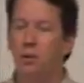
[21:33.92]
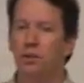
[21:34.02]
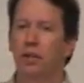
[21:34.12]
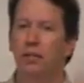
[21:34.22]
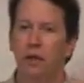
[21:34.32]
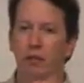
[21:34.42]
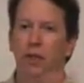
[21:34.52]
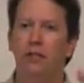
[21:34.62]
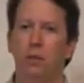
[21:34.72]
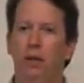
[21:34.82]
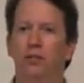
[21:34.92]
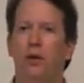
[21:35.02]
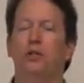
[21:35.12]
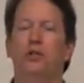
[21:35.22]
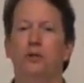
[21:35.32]
was a region where, as
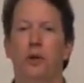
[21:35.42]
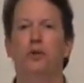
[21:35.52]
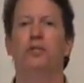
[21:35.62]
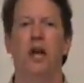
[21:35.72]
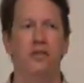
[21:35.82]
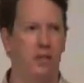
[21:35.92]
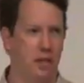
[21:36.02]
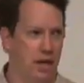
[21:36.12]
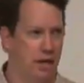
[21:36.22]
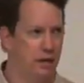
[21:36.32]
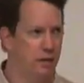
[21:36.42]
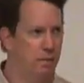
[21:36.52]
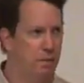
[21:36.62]
far as you know, there's nothing there.